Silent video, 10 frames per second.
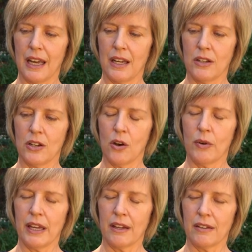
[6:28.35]

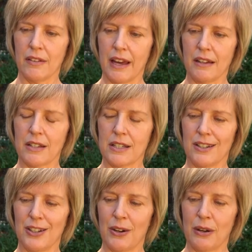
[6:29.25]
knowing that,
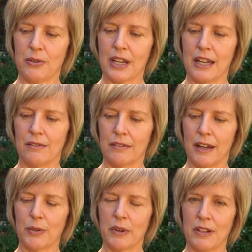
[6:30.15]
you know, I was kind of
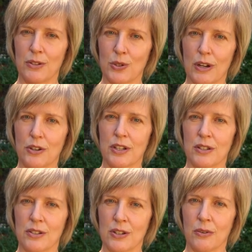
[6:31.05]
left with
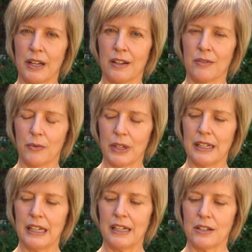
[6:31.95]
instructions, knowing what I
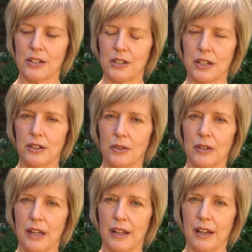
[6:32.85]
needed to do,
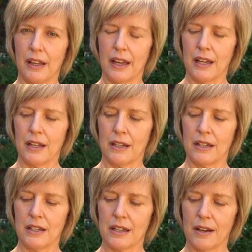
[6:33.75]

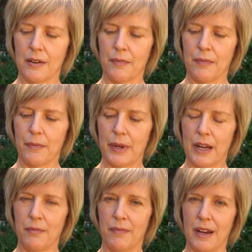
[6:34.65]
and but
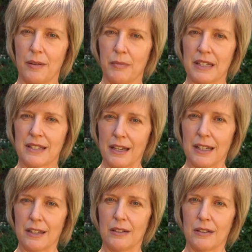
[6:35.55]
I'm
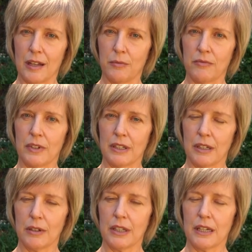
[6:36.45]
excited. I'm
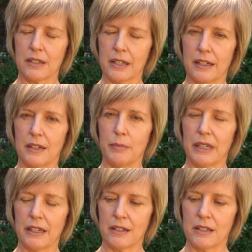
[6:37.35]
really, really excited
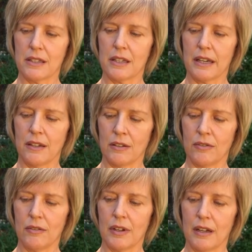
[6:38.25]
because I
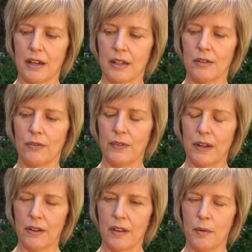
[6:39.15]
can
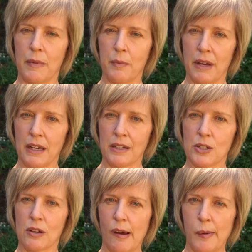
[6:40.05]
feel that my mind
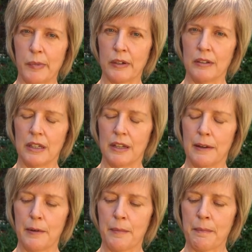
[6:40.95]
is calmer,
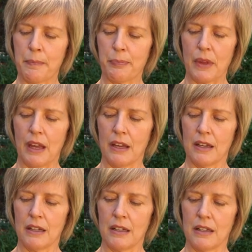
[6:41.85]

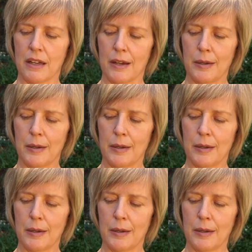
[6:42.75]
and